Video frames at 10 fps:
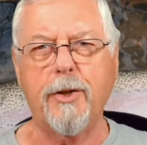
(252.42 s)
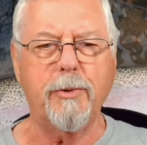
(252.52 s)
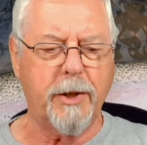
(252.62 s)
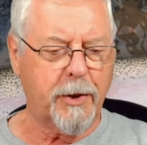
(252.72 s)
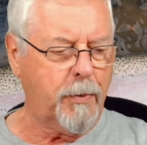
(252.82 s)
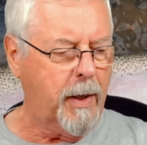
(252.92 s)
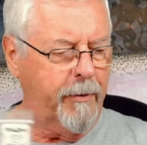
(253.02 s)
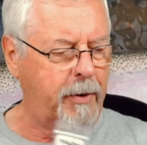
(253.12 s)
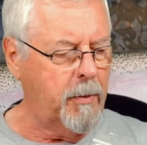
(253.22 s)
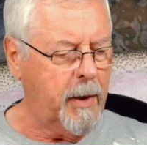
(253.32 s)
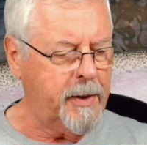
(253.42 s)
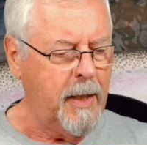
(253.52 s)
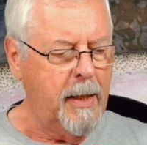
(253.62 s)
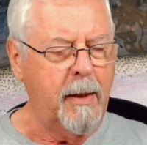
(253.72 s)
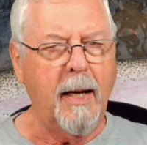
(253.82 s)
use just one if you want.
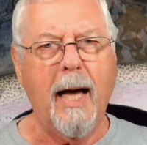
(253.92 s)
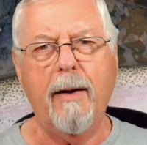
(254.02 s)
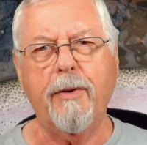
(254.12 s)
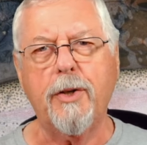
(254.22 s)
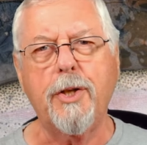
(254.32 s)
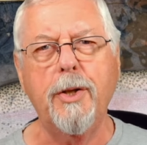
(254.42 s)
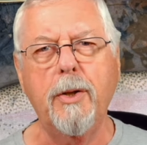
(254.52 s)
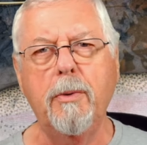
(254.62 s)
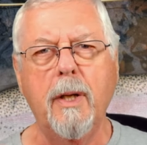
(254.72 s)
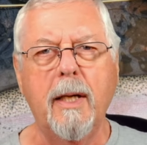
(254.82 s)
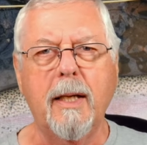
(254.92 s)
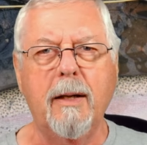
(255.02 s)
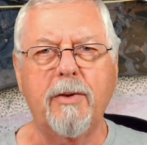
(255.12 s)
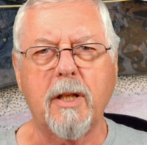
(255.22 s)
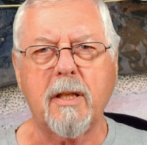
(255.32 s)
Having two
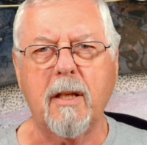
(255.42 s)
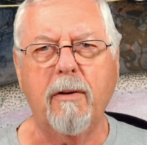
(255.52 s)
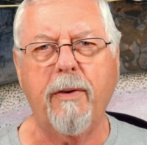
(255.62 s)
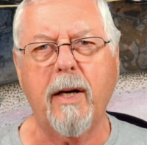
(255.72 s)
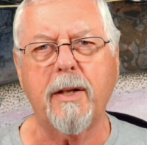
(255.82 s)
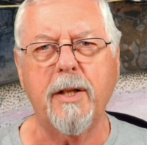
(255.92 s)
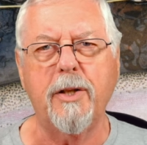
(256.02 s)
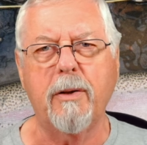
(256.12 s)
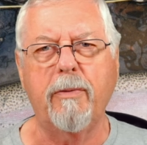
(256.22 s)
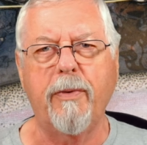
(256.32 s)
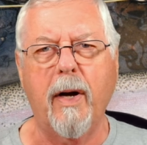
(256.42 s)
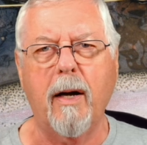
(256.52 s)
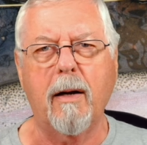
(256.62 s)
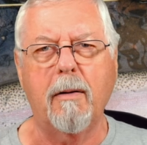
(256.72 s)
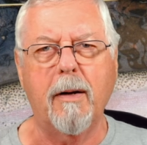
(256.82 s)
gives us the advantage of
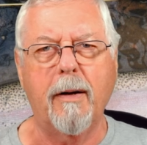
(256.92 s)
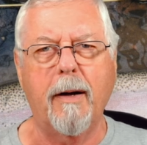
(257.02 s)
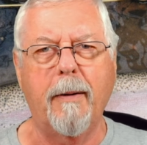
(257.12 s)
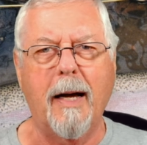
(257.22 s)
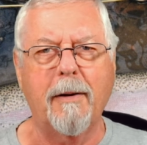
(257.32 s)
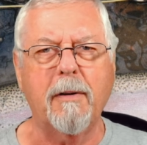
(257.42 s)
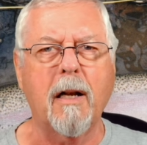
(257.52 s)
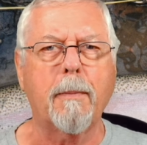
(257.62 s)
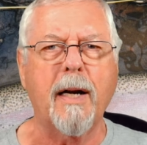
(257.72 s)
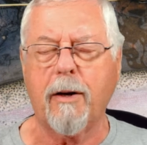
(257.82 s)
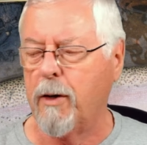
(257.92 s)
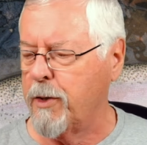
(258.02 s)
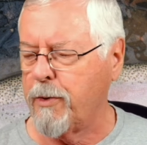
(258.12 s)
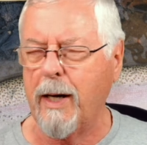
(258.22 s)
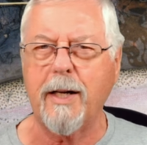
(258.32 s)
a little bit of
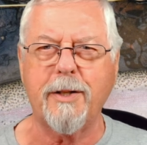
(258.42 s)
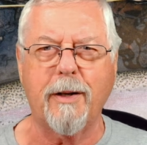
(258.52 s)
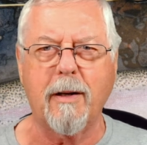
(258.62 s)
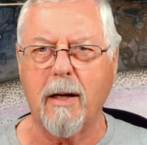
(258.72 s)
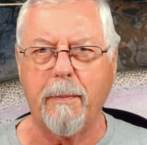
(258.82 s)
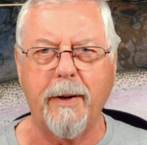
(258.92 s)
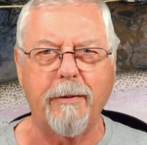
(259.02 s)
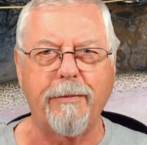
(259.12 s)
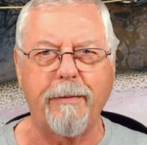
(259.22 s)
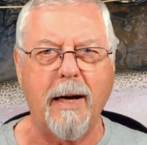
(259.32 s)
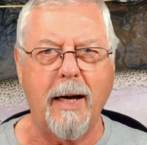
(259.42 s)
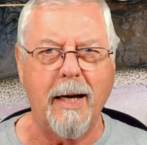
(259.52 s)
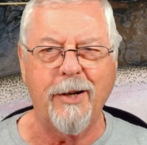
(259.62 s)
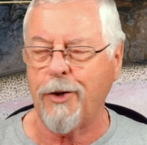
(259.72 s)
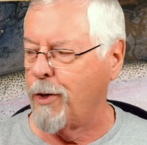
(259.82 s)
contrast and a little bit of
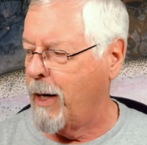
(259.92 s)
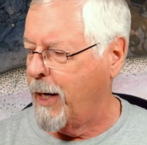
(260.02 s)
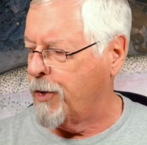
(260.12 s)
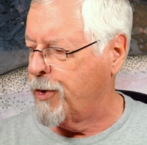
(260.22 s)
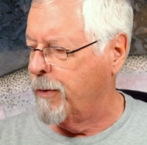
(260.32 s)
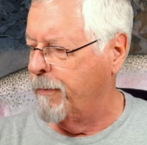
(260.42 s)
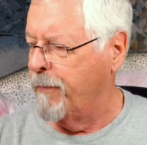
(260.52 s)
additional action.